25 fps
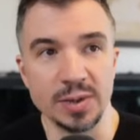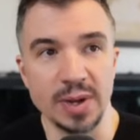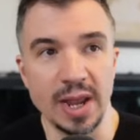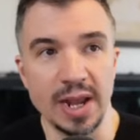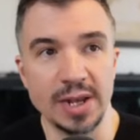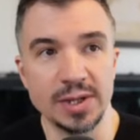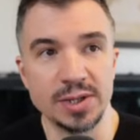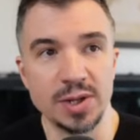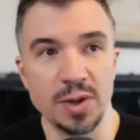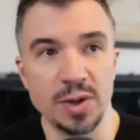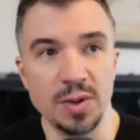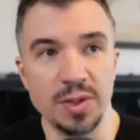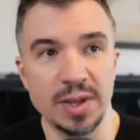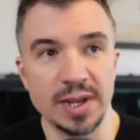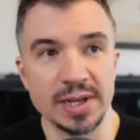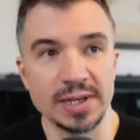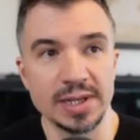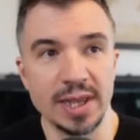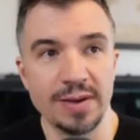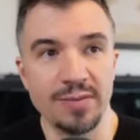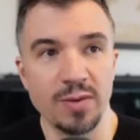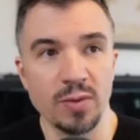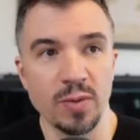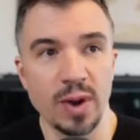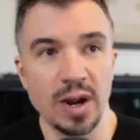Okay, so this
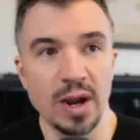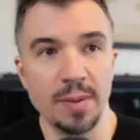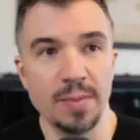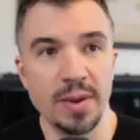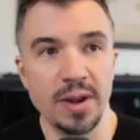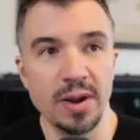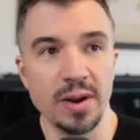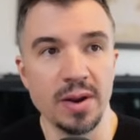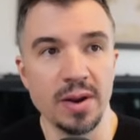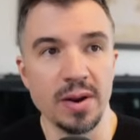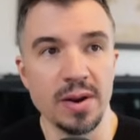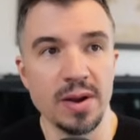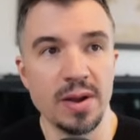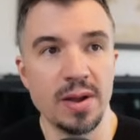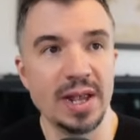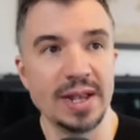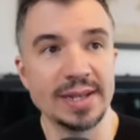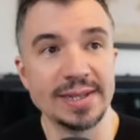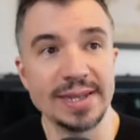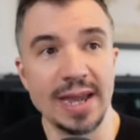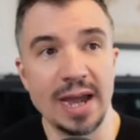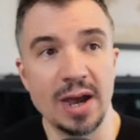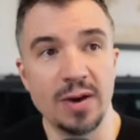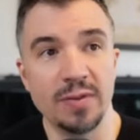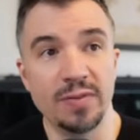level right up here
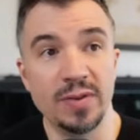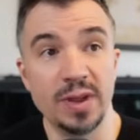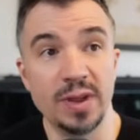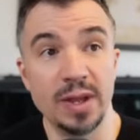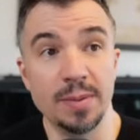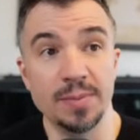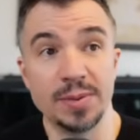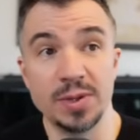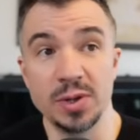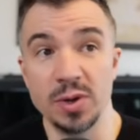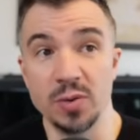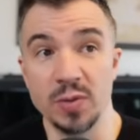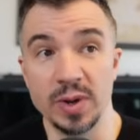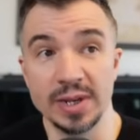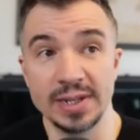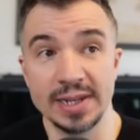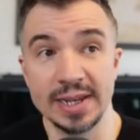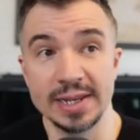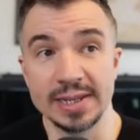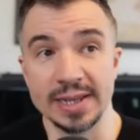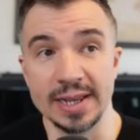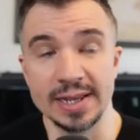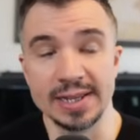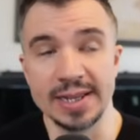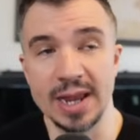is now flipped to
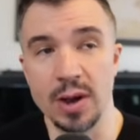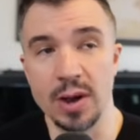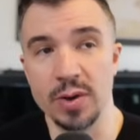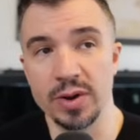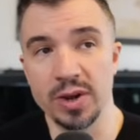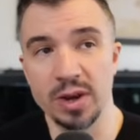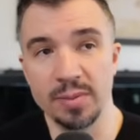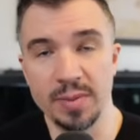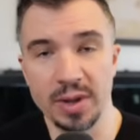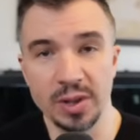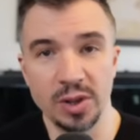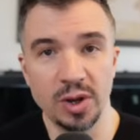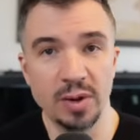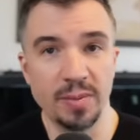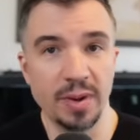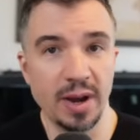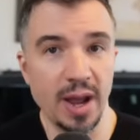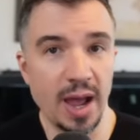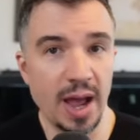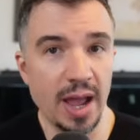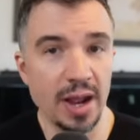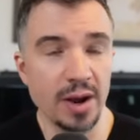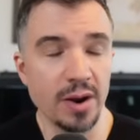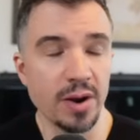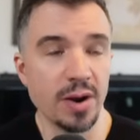resistance. Now it could be a little bit
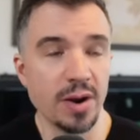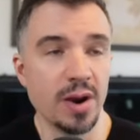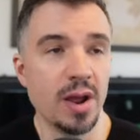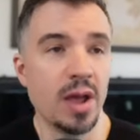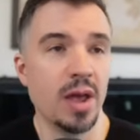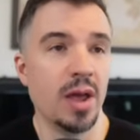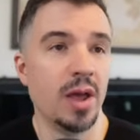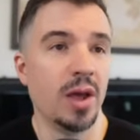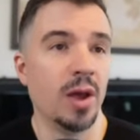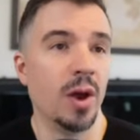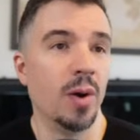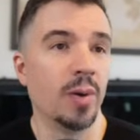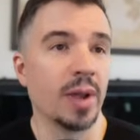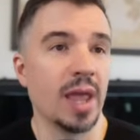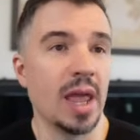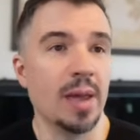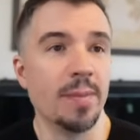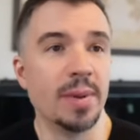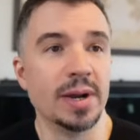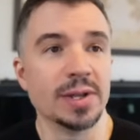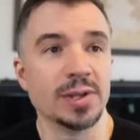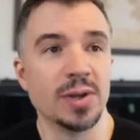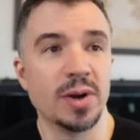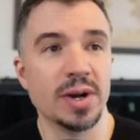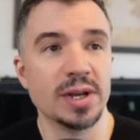higher, okay,
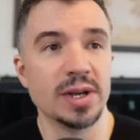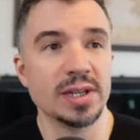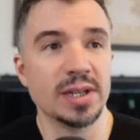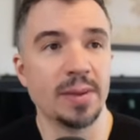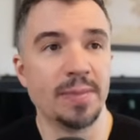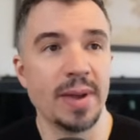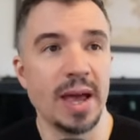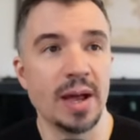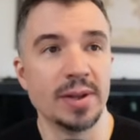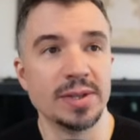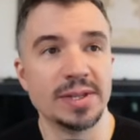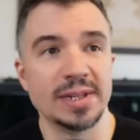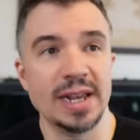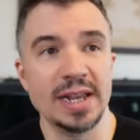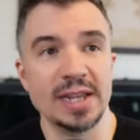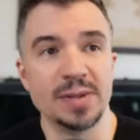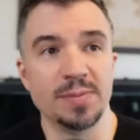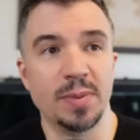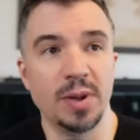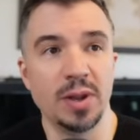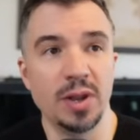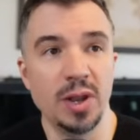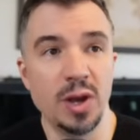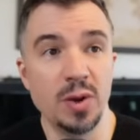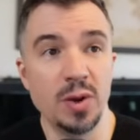but as long as the pound stays
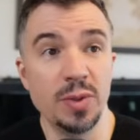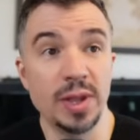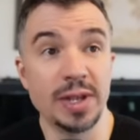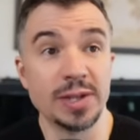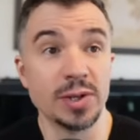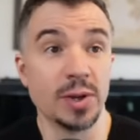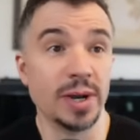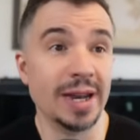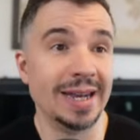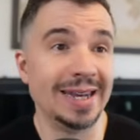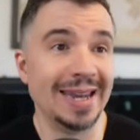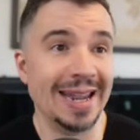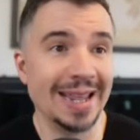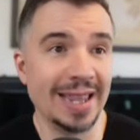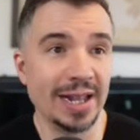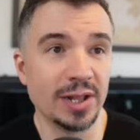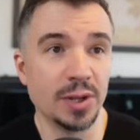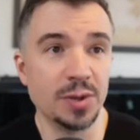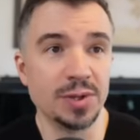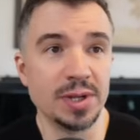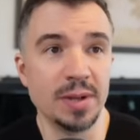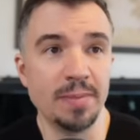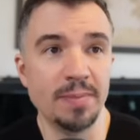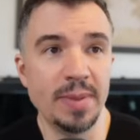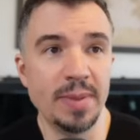below this on a daily
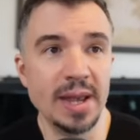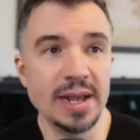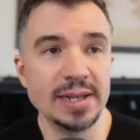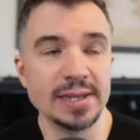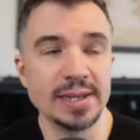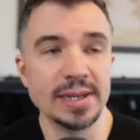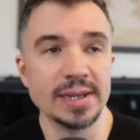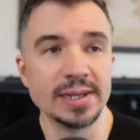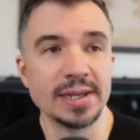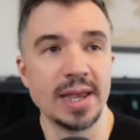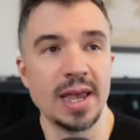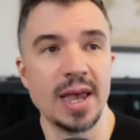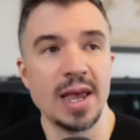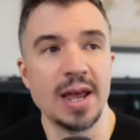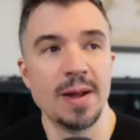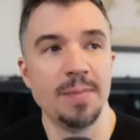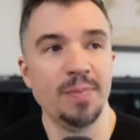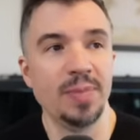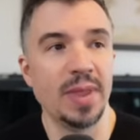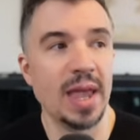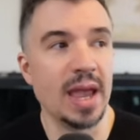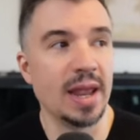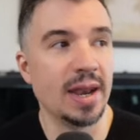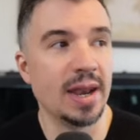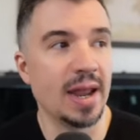closing basis,
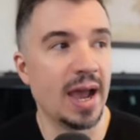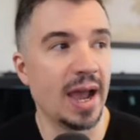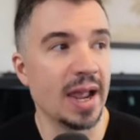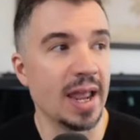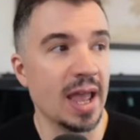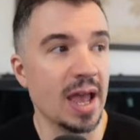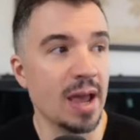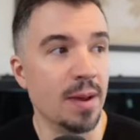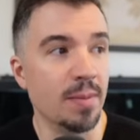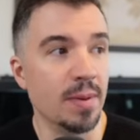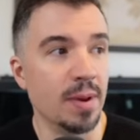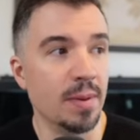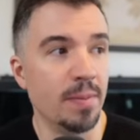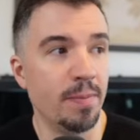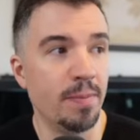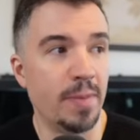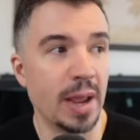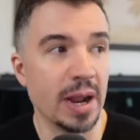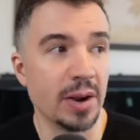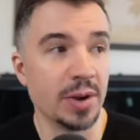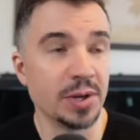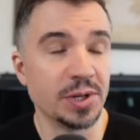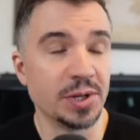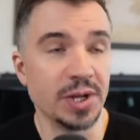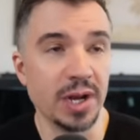then I am
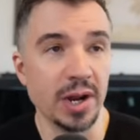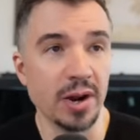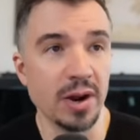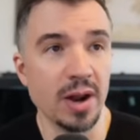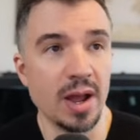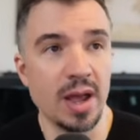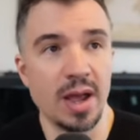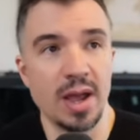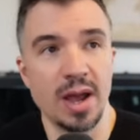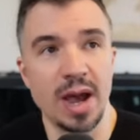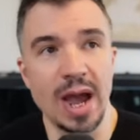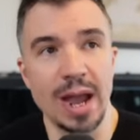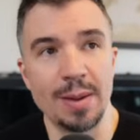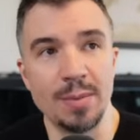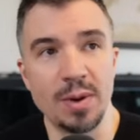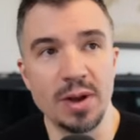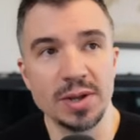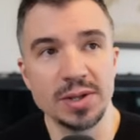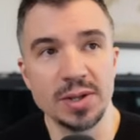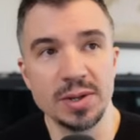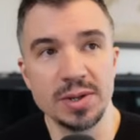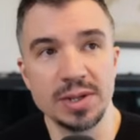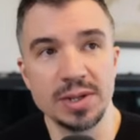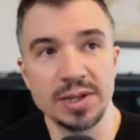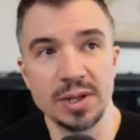bearish here. I'm
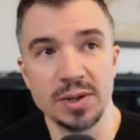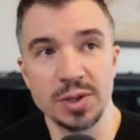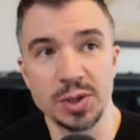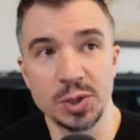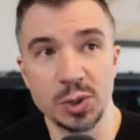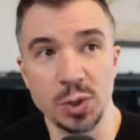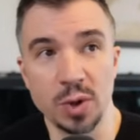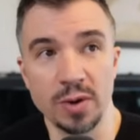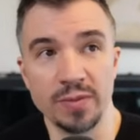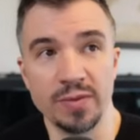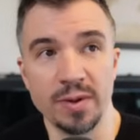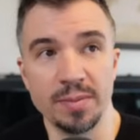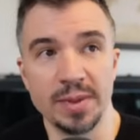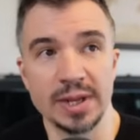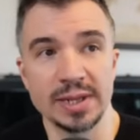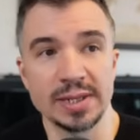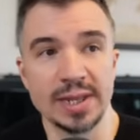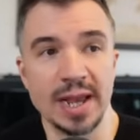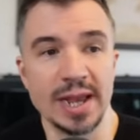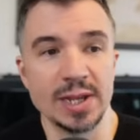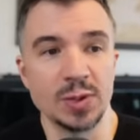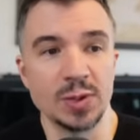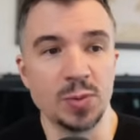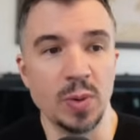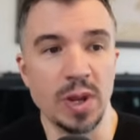also still short from this
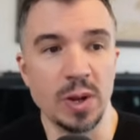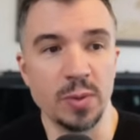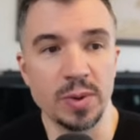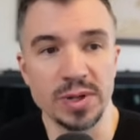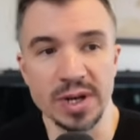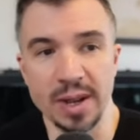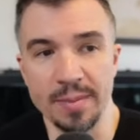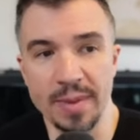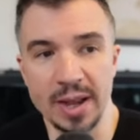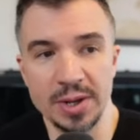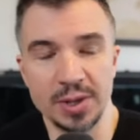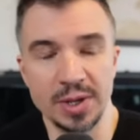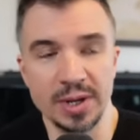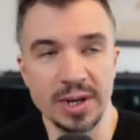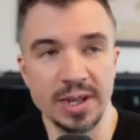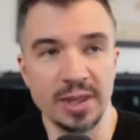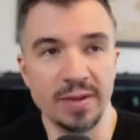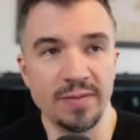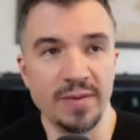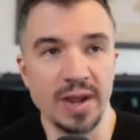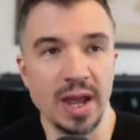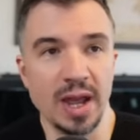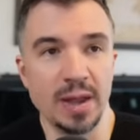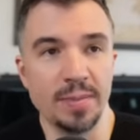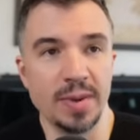last week, which I mentioned in
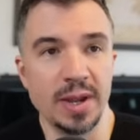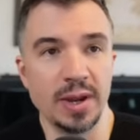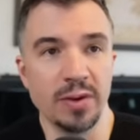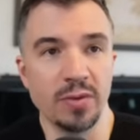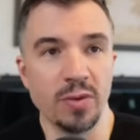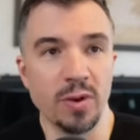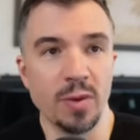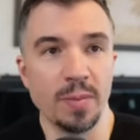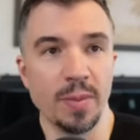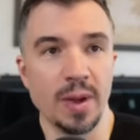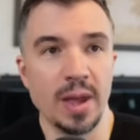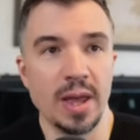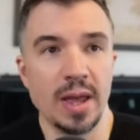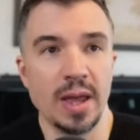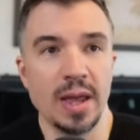the VIP group.